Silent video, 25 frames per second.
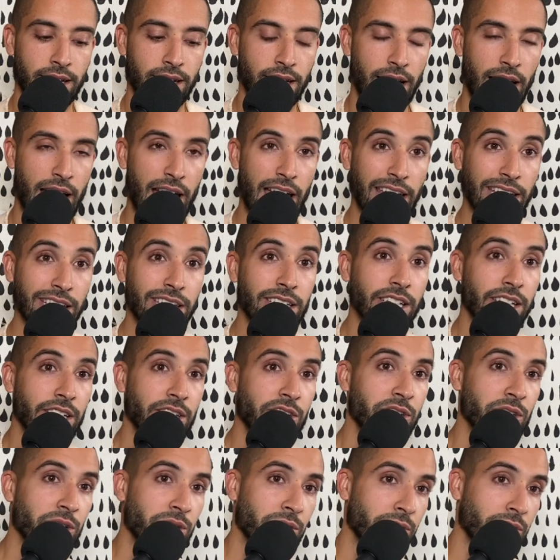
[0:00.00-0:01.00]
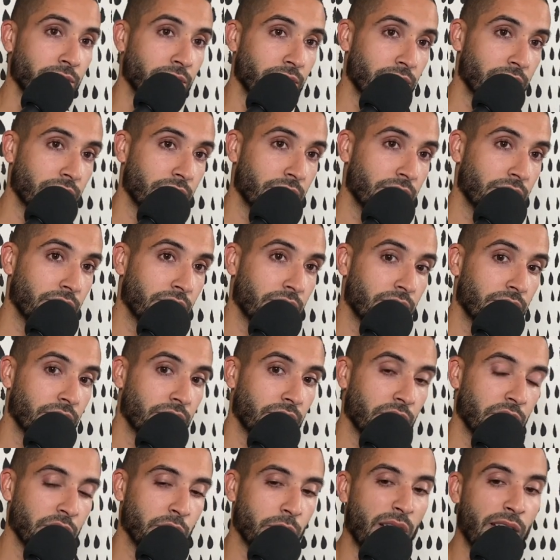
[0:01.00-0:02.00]
I need you.
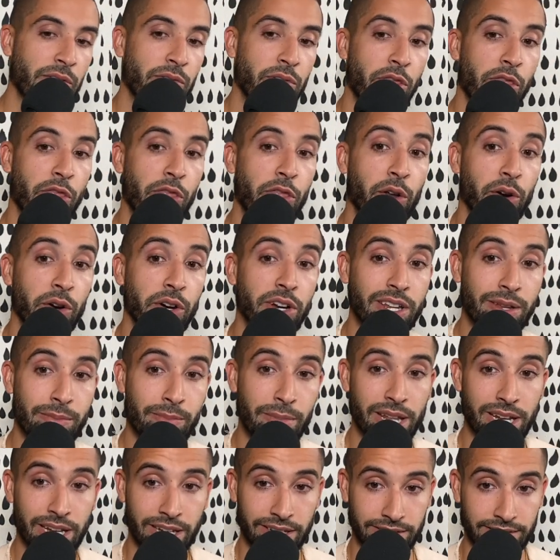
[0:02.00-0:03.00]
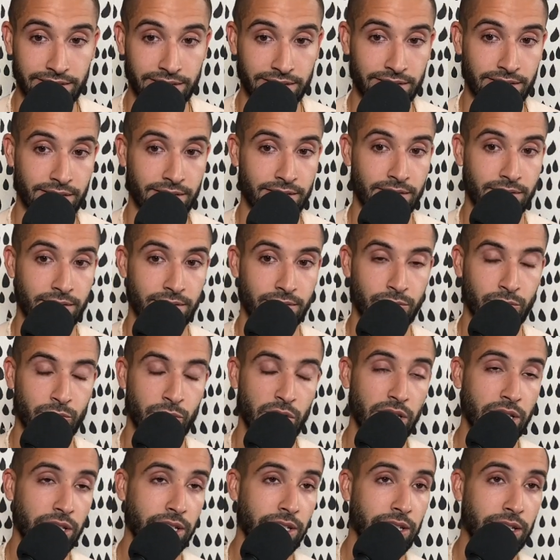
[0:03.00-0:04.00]
You have 30 minutes.
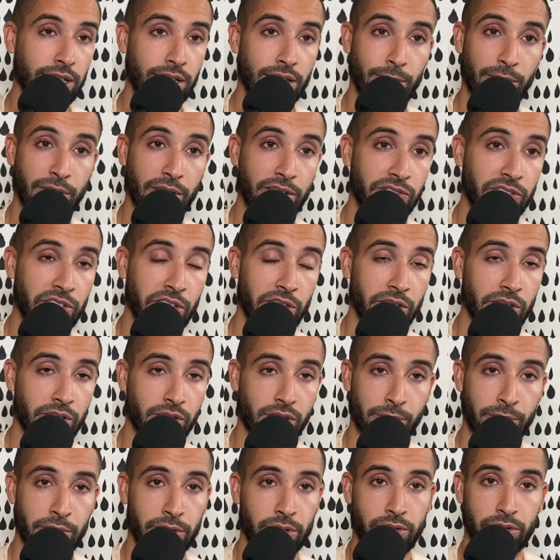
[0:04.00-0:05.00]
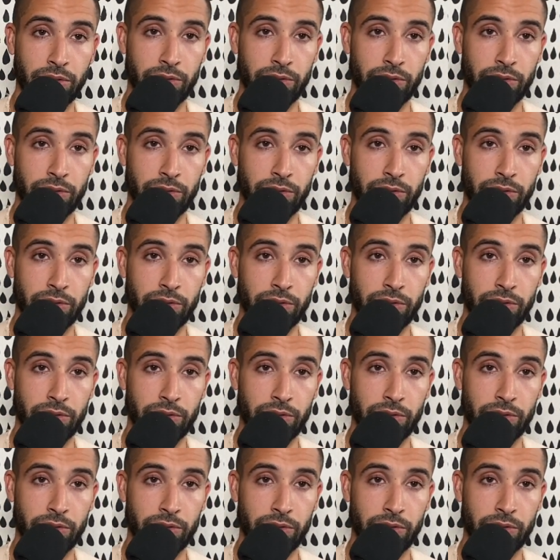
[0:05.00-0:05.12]
Really, I mean, considering the commute, you